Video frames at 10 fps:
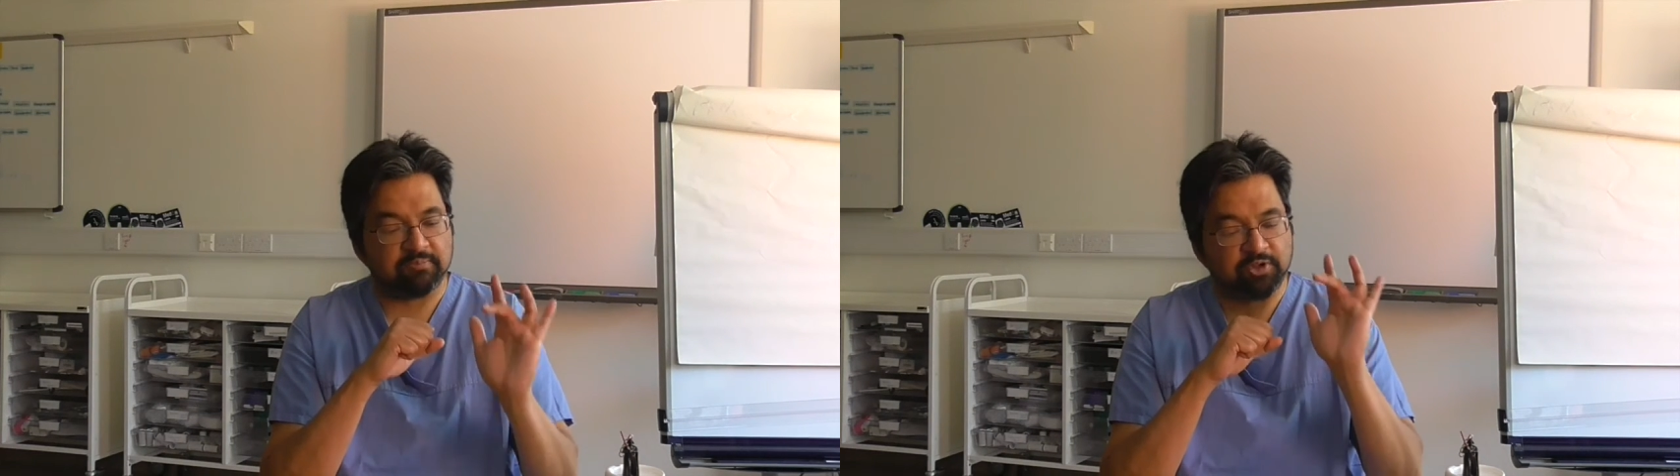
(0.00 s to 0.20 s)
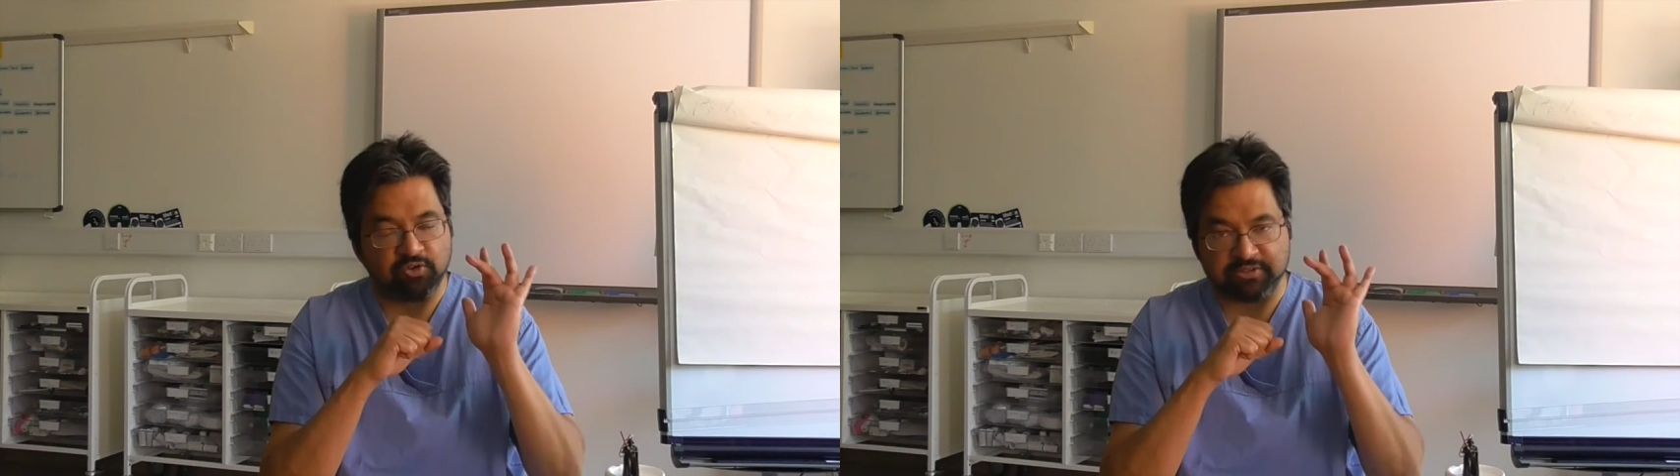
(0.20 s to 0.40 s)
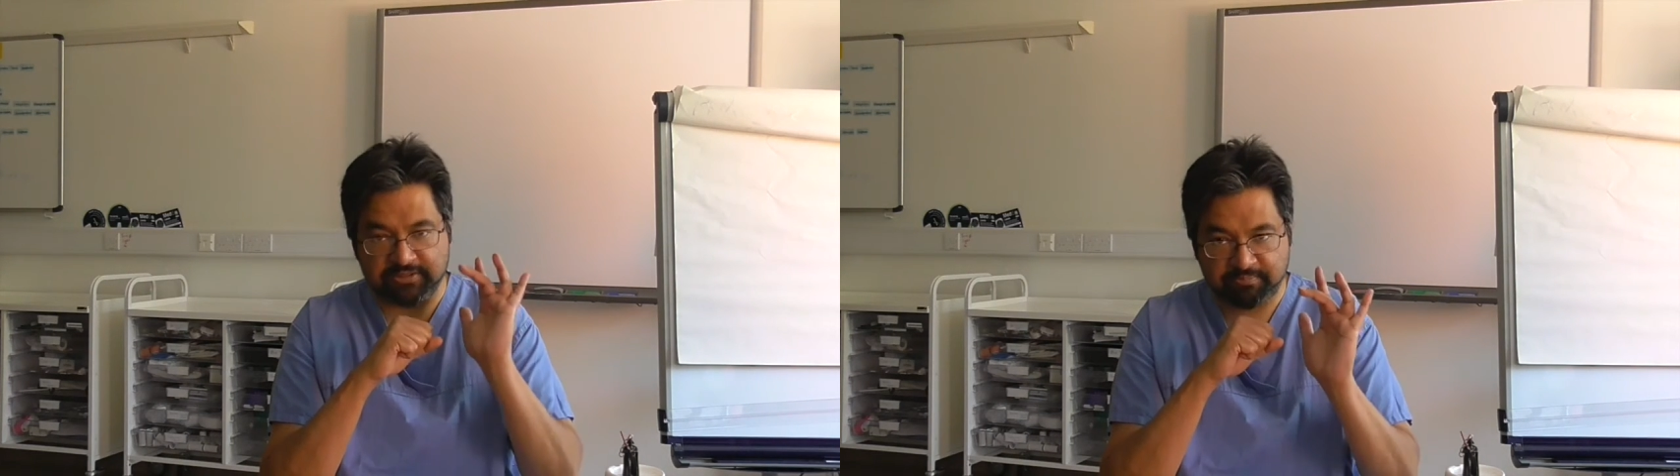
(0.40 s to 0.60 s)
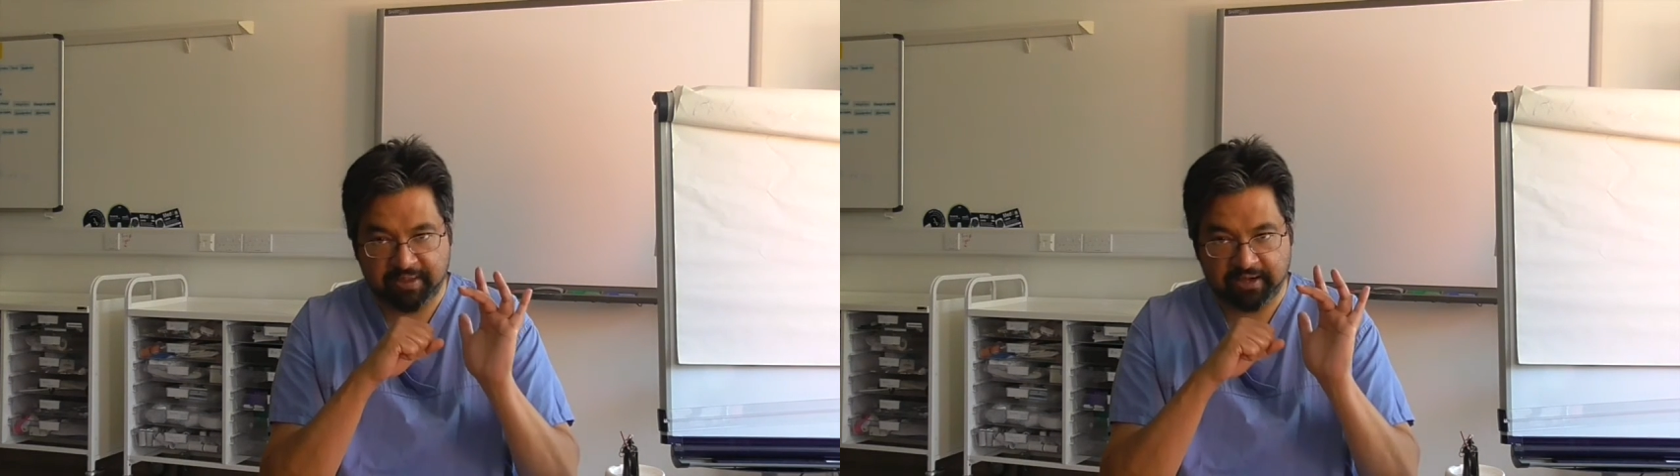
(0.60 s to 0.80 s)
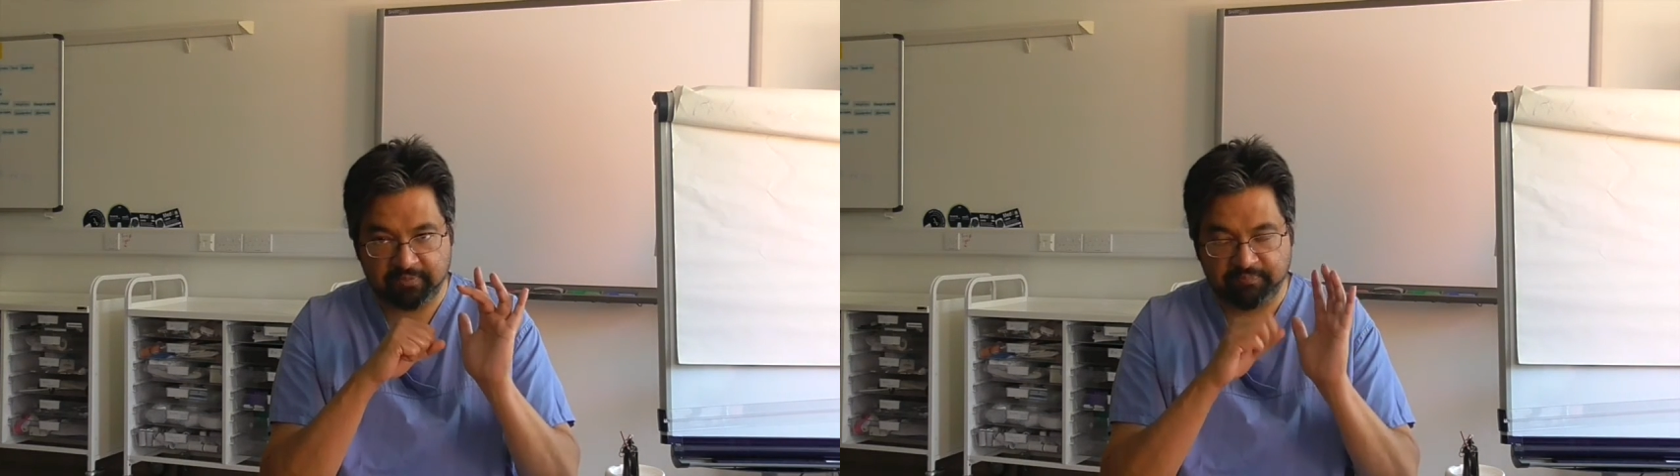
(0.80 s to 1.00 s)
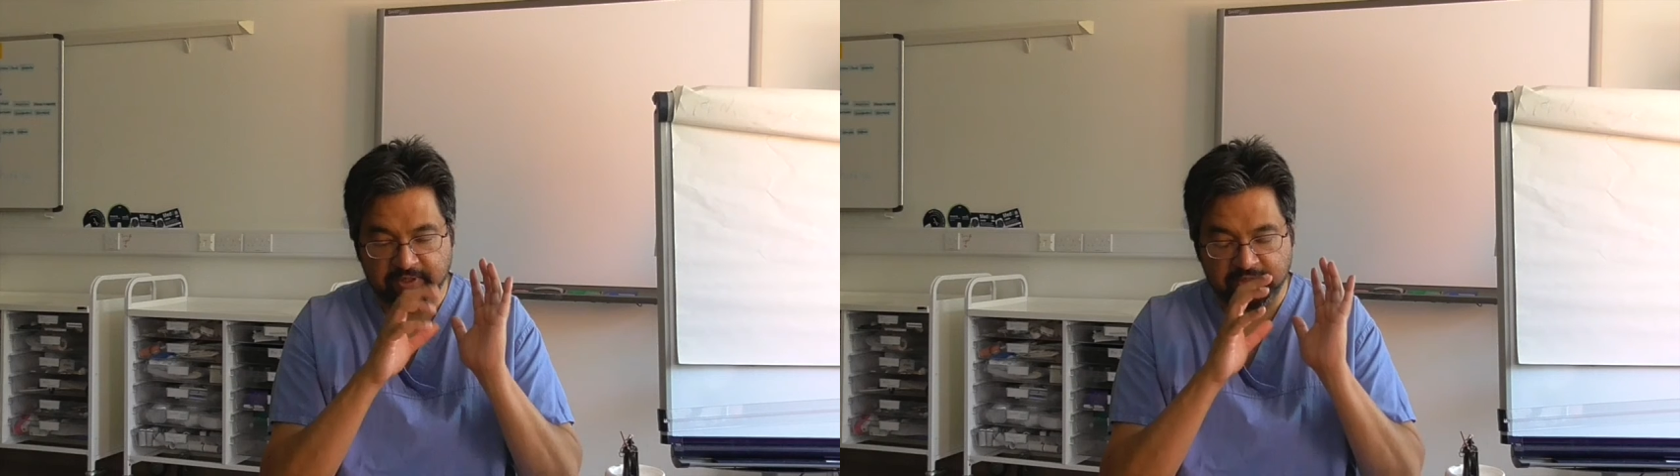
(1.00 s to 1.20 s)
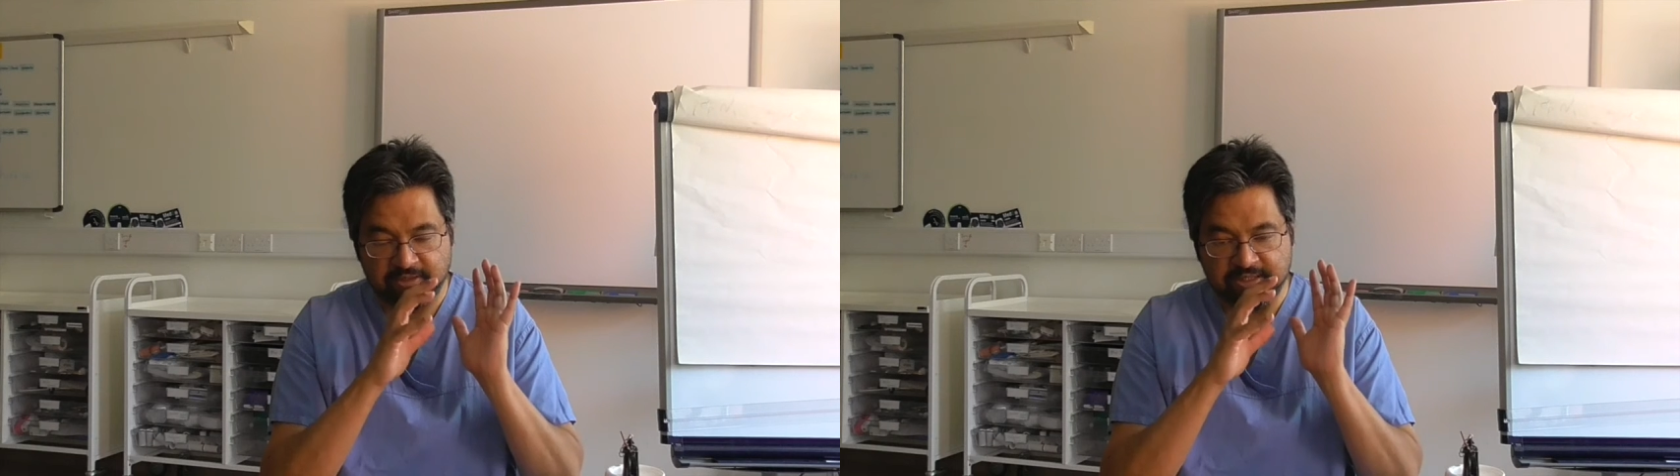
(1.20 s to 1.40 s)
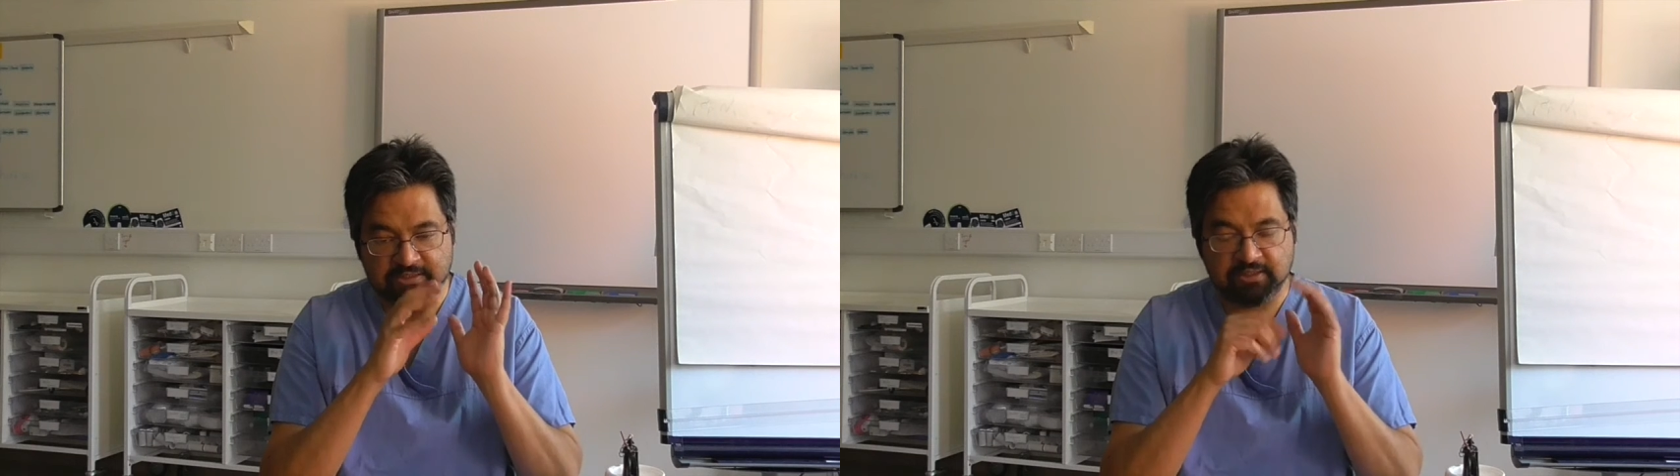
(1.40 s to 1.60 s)
because it's bent.
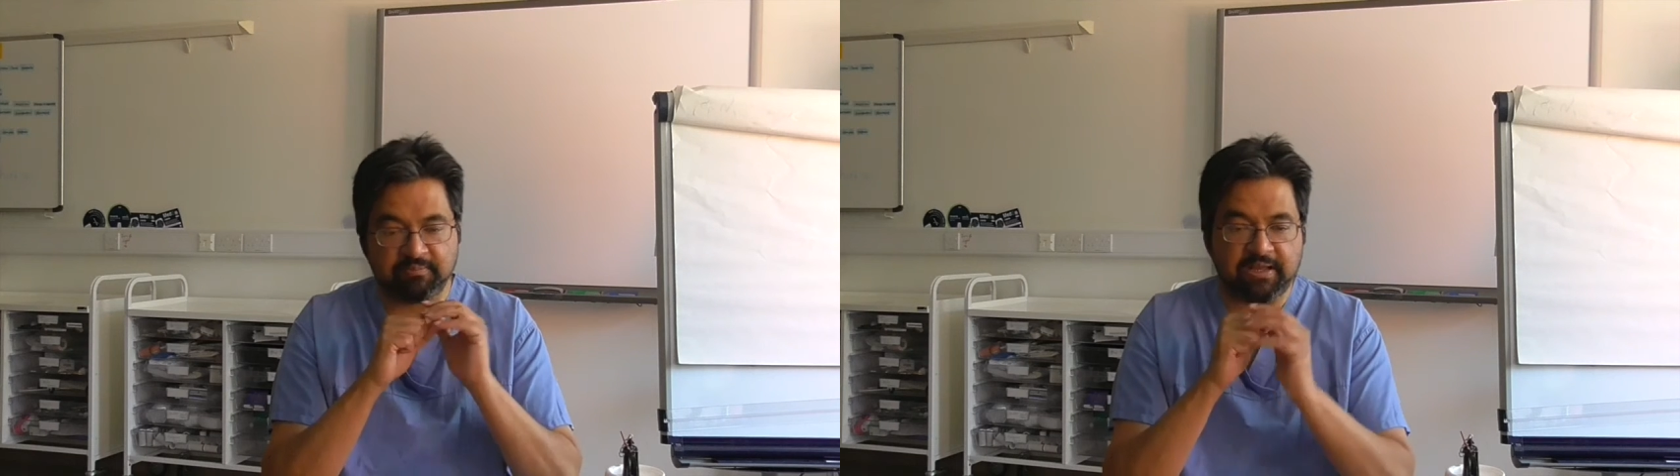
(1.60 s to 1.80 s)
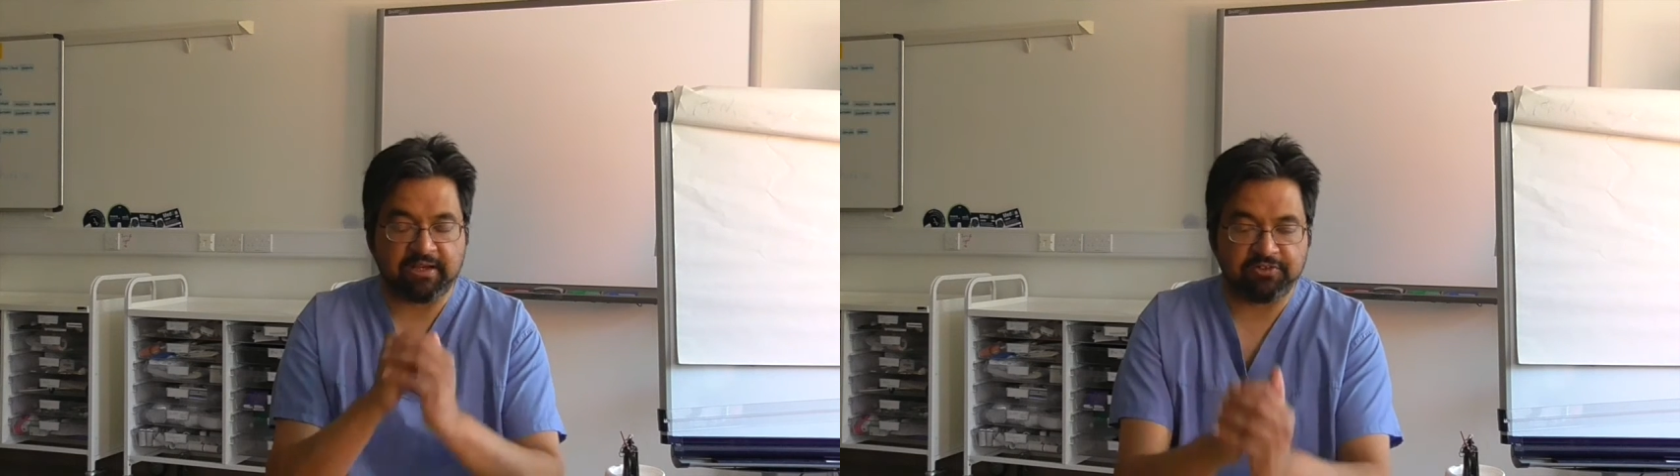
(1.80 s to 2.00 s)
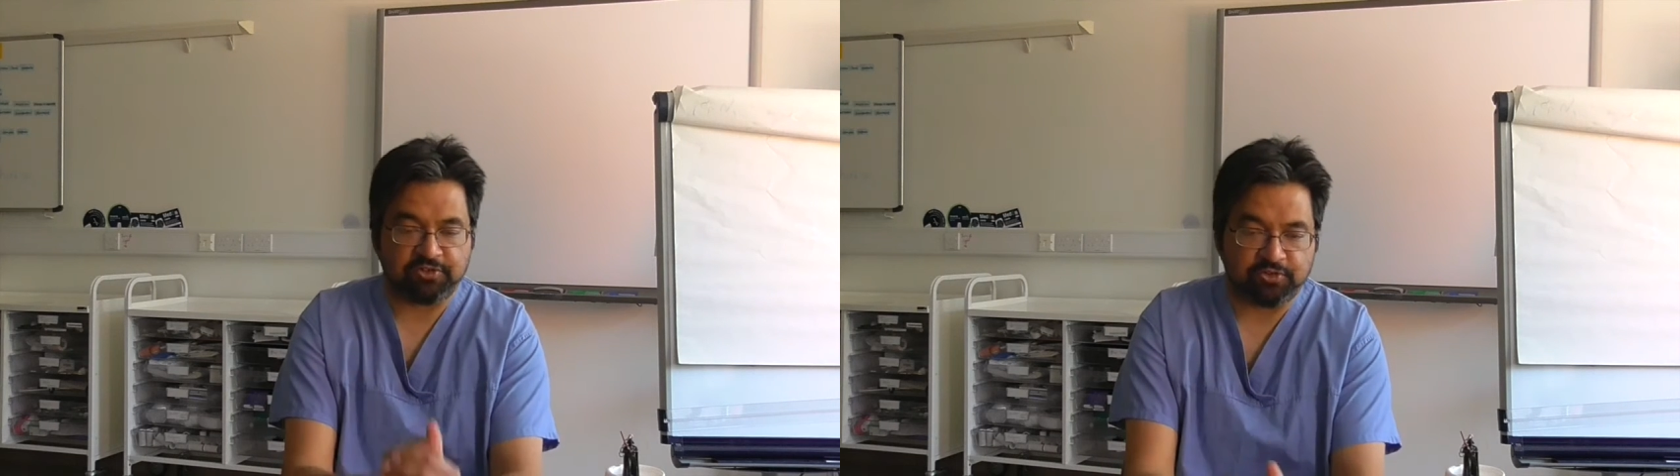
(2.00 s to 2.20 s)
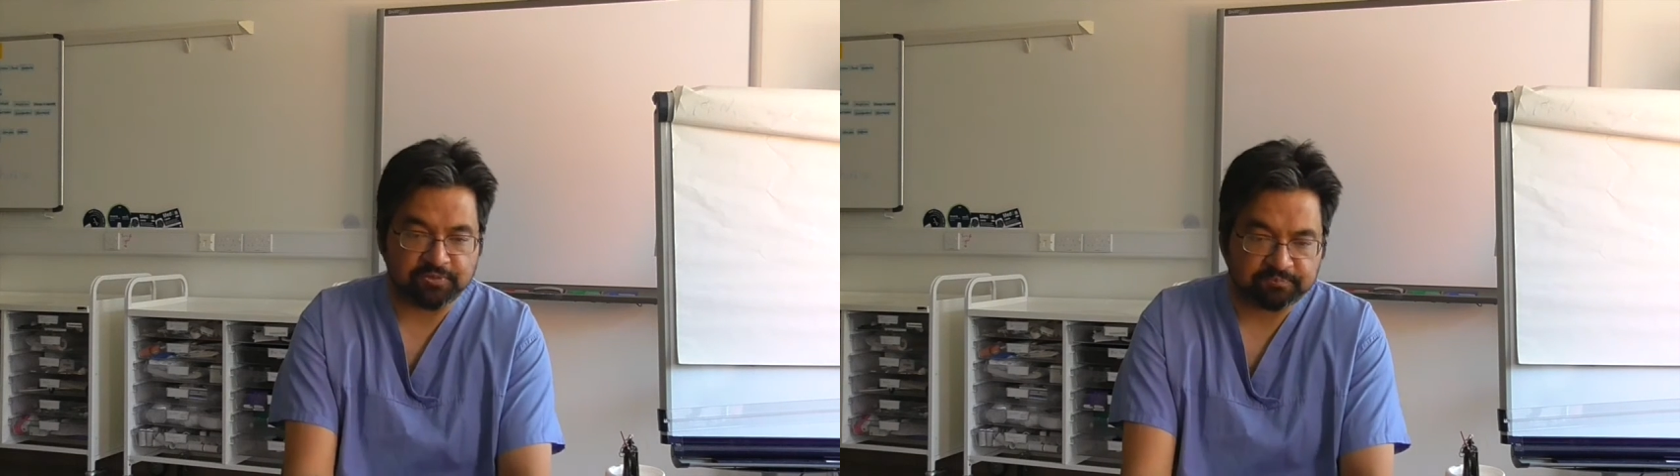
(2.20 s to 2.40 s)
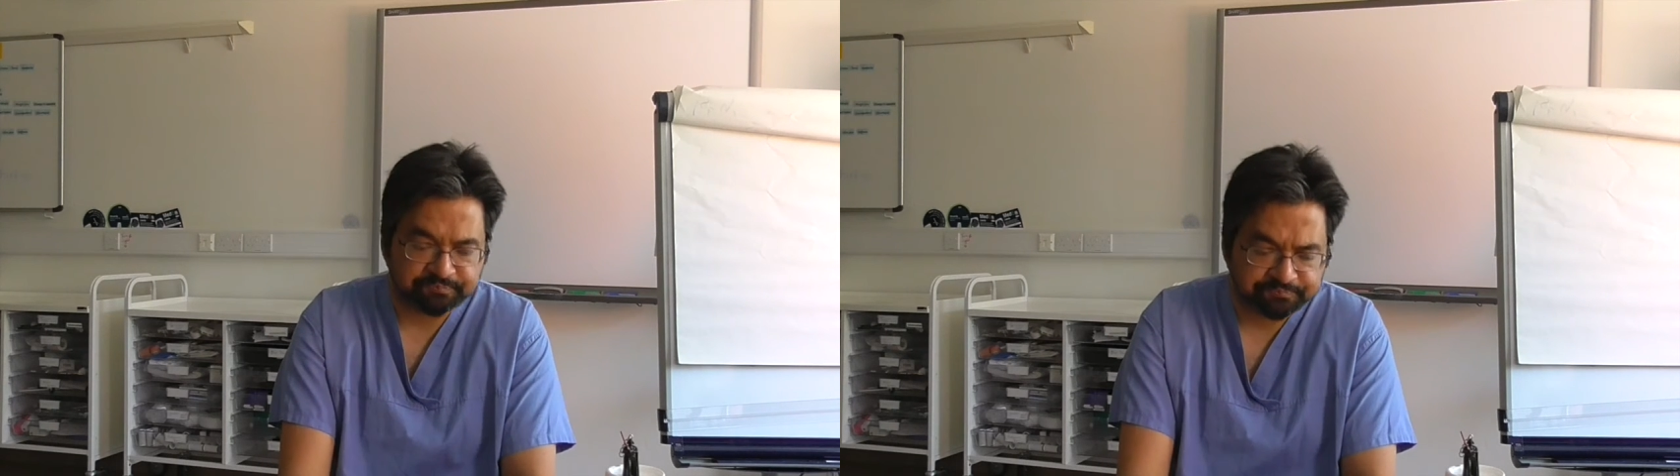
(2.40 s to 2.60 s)
These are the main issues.